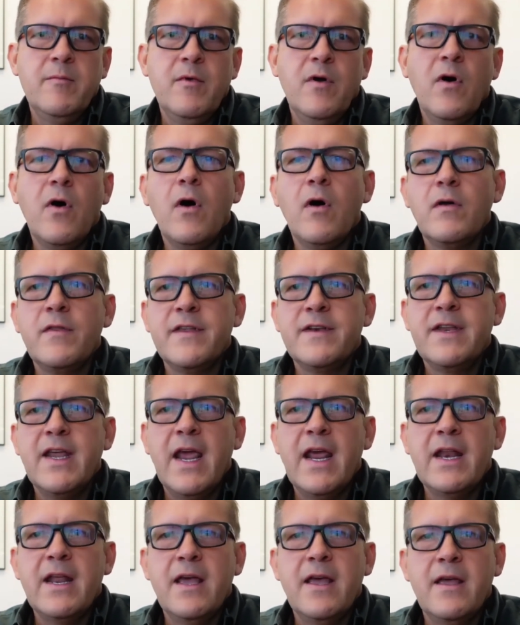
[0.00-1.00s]
all the
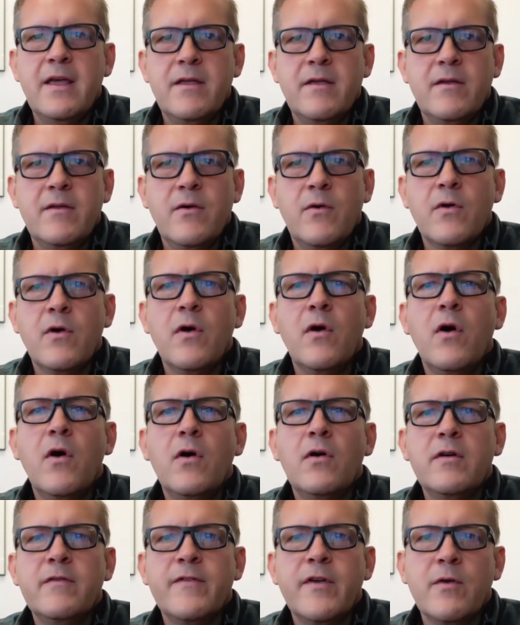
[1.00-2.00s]
data or
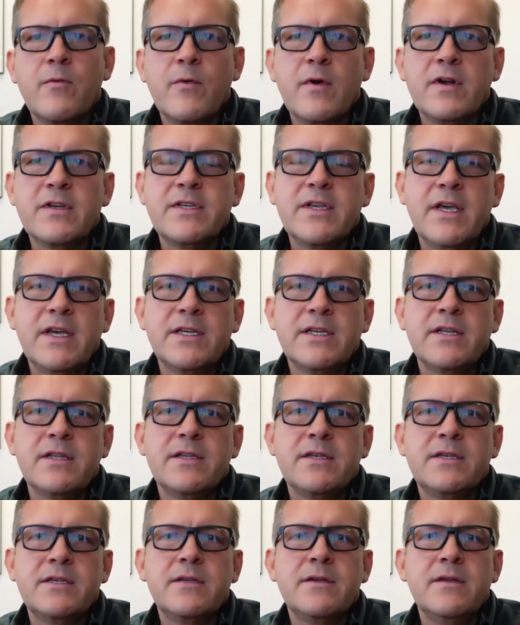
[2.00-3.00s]
all of your
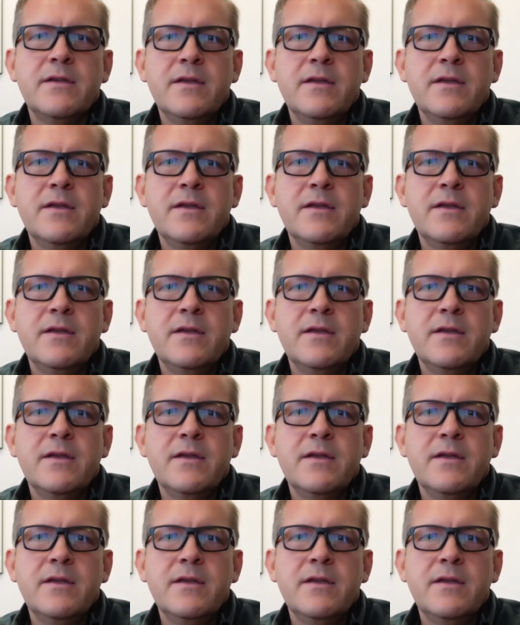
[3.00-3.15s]
workstations.